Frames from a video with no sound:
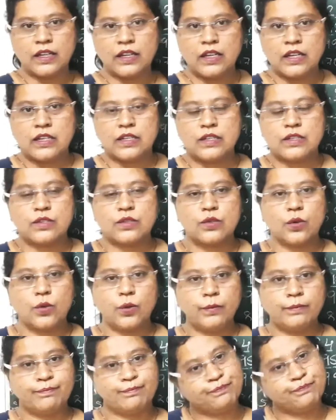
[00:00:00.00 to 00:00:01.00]
Okay,
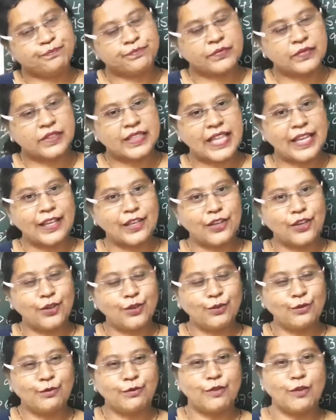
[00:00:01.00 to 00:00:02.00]
so
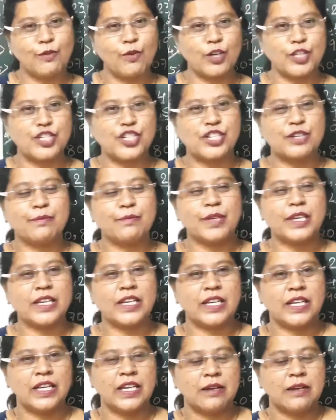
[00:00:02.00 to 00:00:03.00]
thank you for
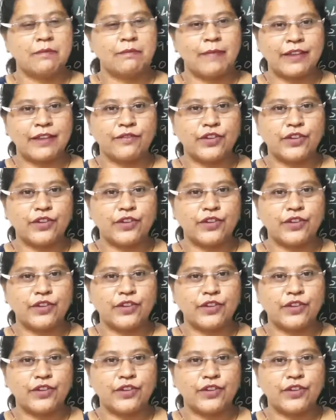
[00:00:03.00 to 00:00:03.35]
watching